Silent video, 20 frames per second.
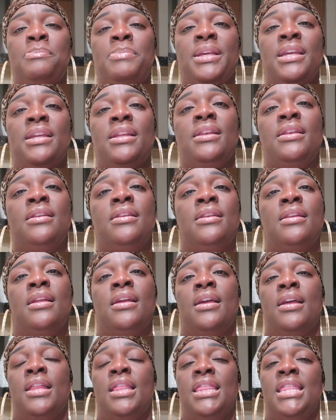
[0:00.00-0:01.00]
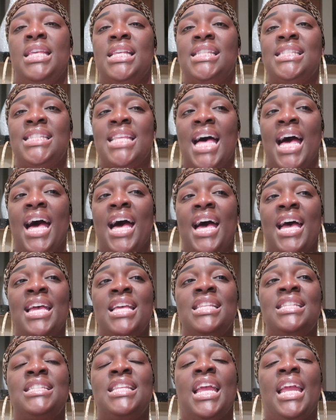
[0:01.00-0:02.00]
been this
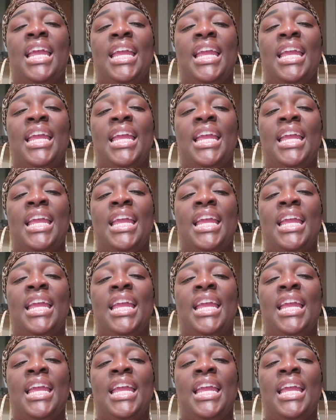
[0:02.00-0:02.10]
size,